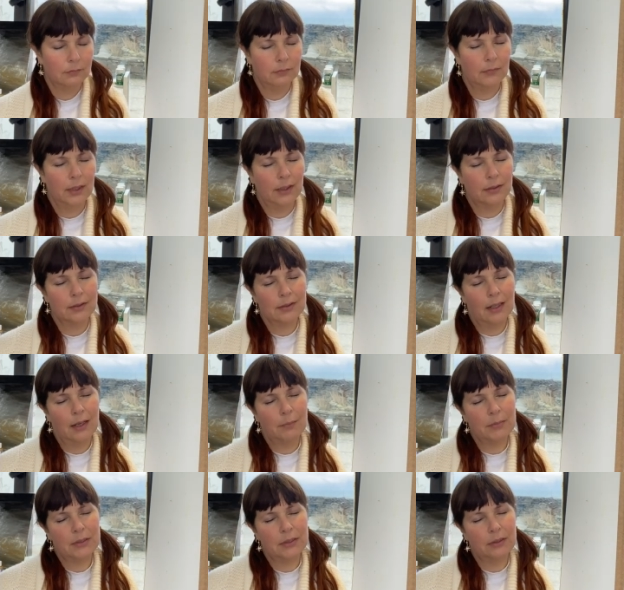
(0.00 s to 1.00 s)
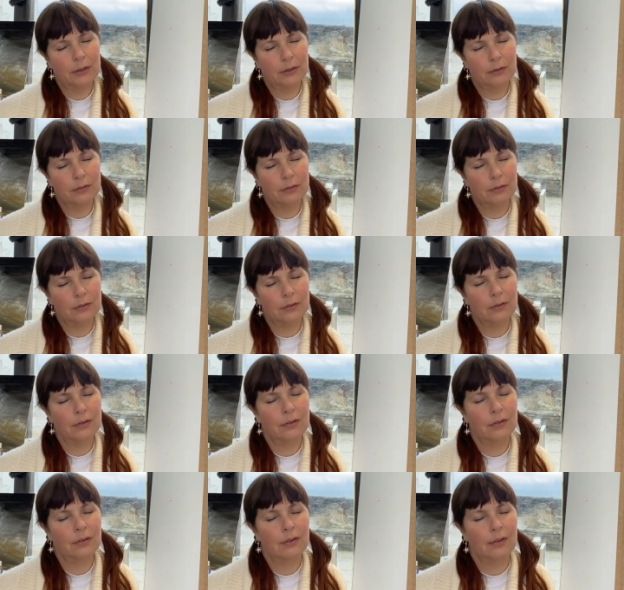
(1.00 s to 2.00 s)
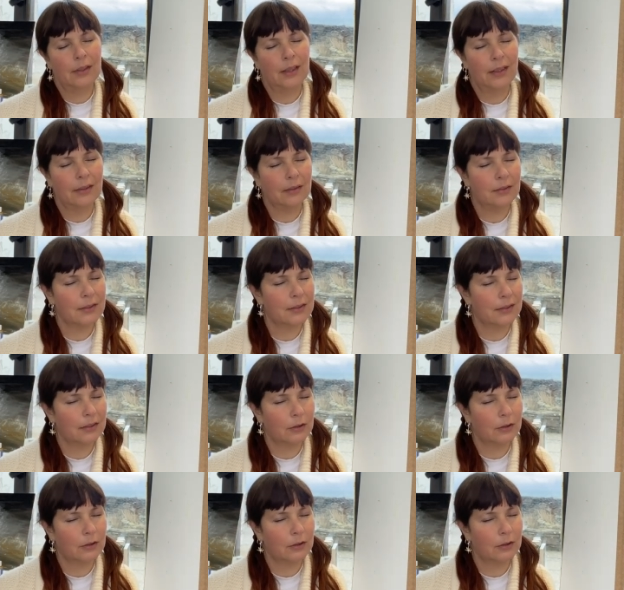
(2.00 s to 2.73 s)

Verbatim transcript: that it's absolute, it's